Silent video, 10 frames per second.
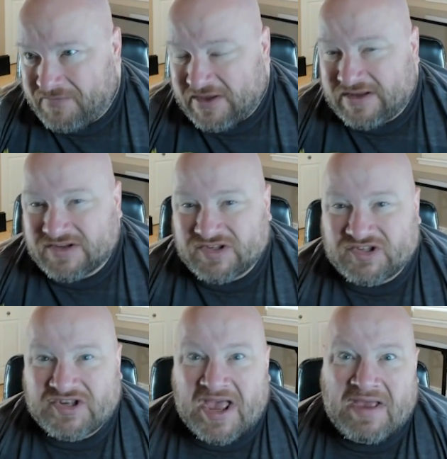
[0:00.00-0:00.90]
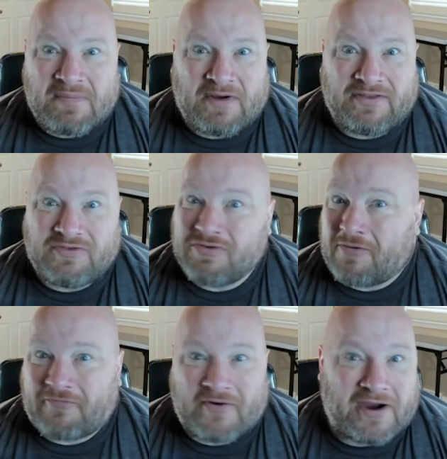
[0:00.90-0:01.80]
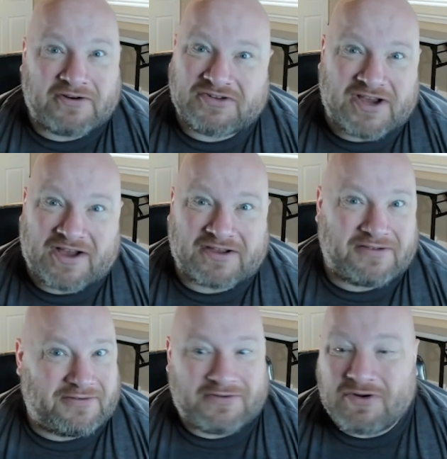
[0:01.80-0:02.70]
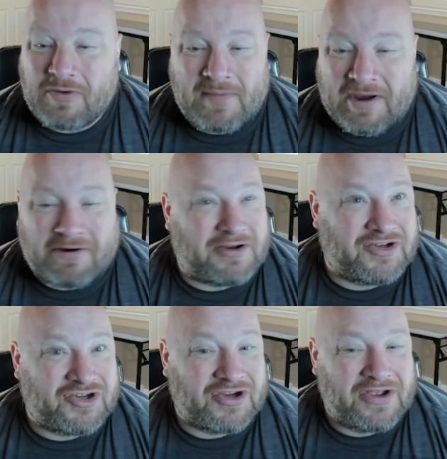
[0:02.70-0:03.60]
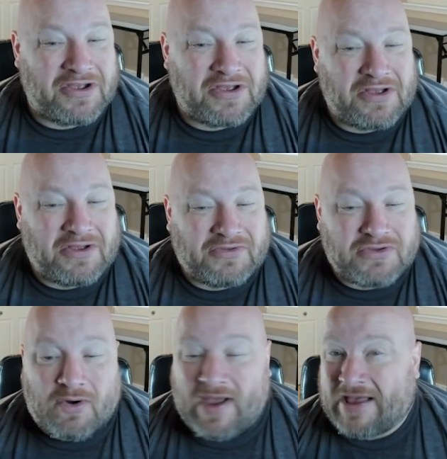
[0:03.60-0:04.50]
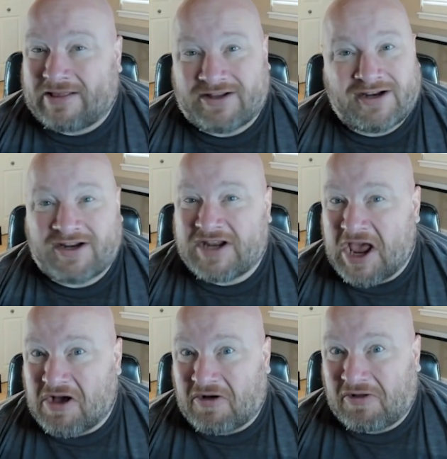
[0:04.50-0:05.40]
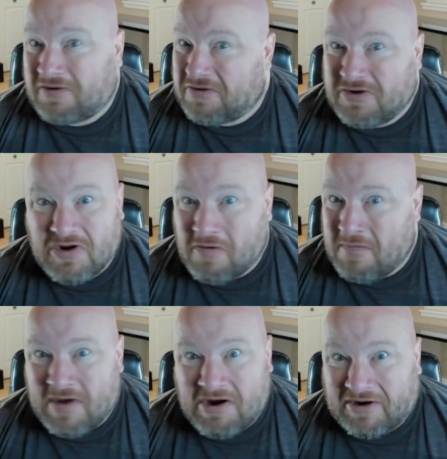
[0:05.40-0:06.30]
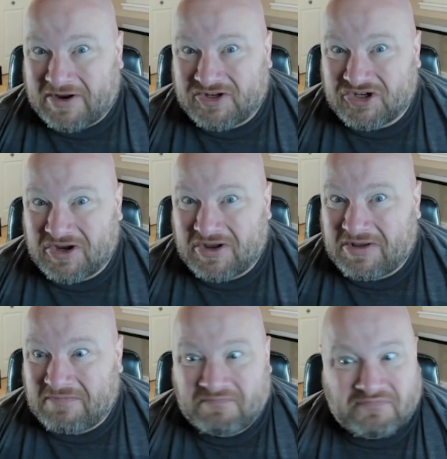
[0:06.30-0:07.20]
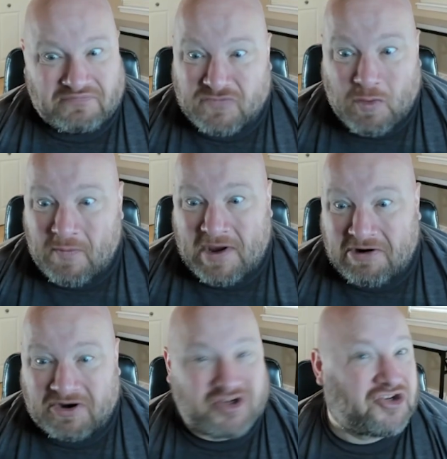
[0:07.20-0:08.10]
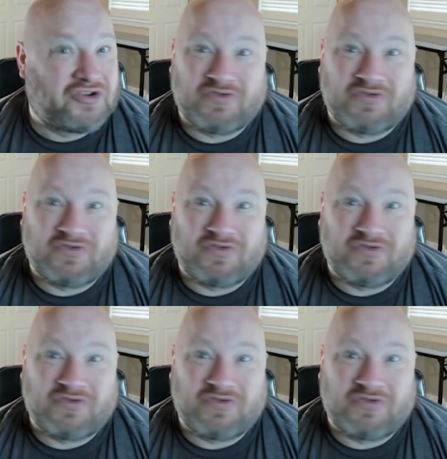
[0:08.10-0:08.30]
He doesn't say, but no Friar Tuck, no marriage. No Elena Dale, no marriage. No marriage,